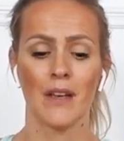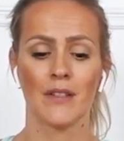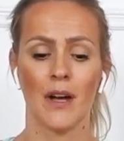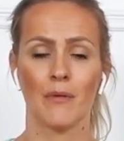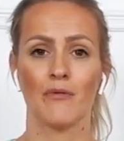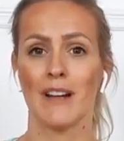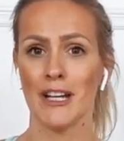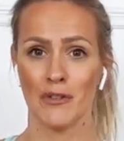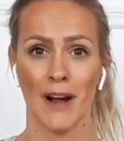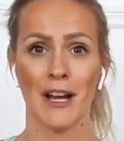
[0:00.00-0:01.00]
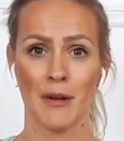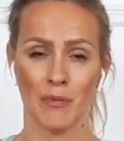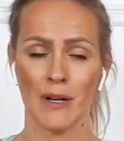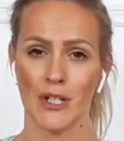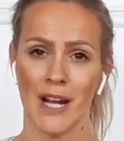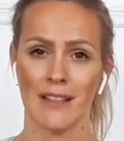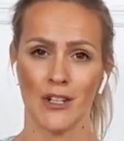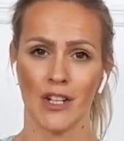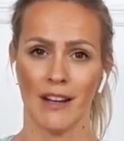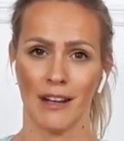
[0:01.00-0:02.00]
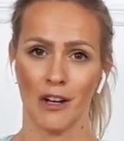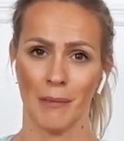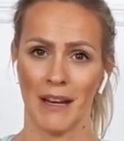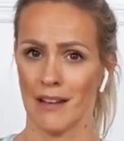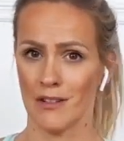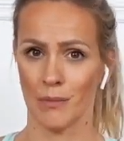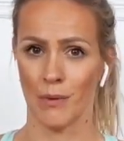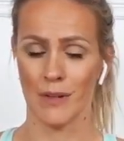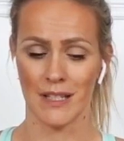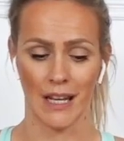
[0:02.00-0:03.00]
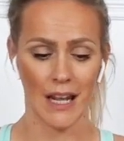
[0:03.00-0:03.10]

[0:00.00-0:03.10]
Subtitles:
So really try and appreciate the journey coming in towards it,